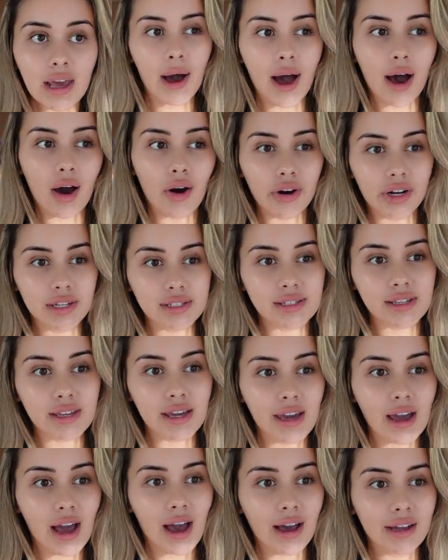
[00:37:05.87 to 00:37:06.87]
But
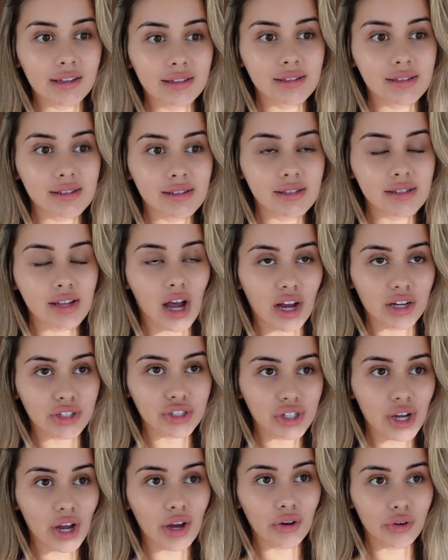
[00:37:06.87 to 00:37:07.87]
honestly, I had
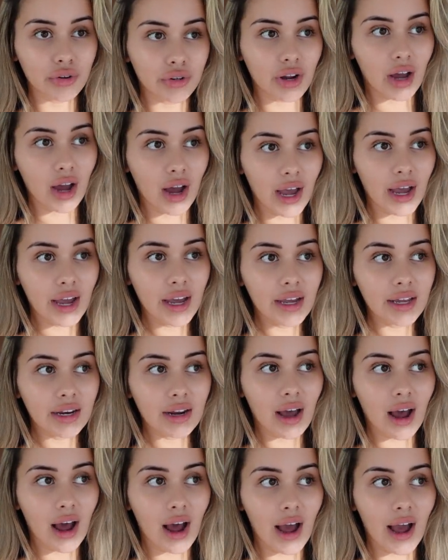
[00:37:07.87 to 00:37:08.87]
such a good
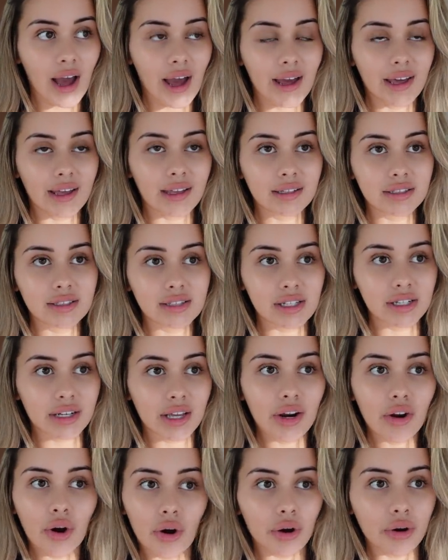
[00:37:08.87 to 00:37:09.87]
night. I didn't
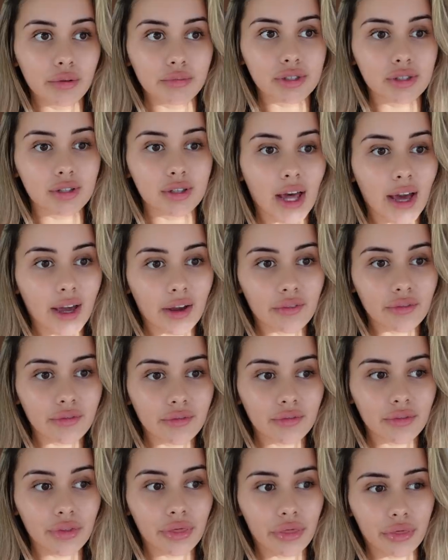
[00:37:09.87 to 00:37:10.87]
get home till like
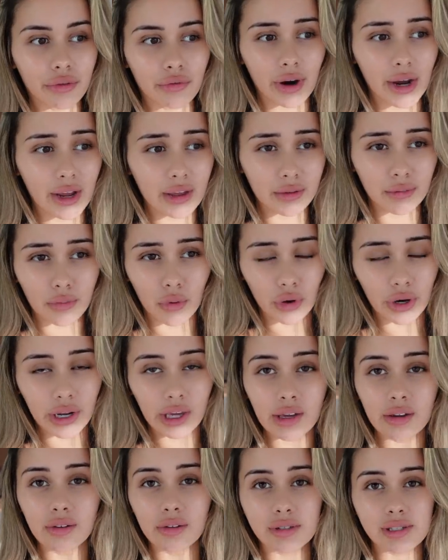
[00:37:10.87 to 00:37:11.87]
3 a.m.
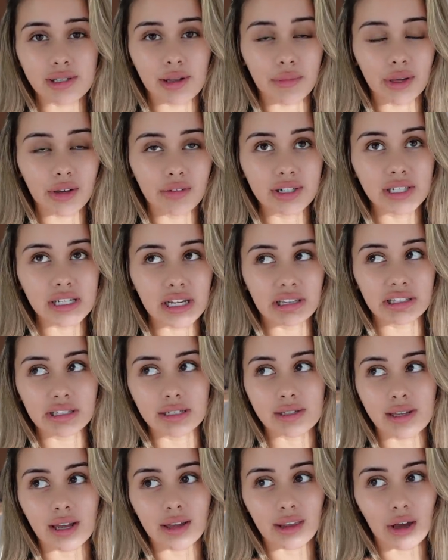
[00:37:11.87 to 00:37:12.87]
or something
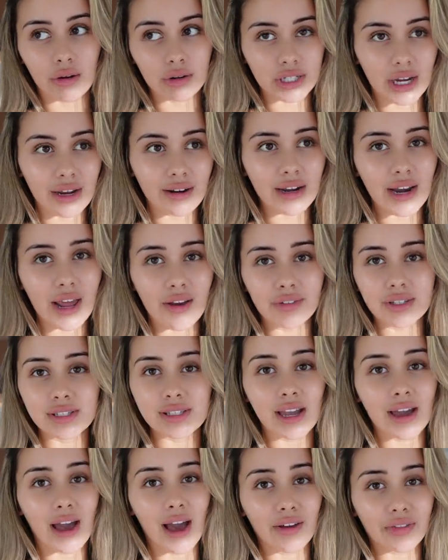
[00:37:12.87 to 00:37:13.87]
ridiculous like that, which I never
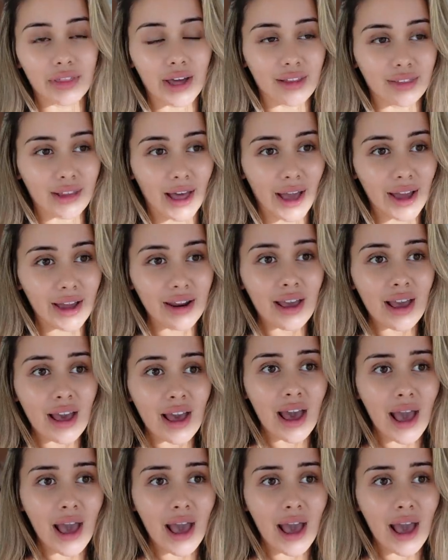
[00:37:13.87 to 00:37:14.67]
stay out that late.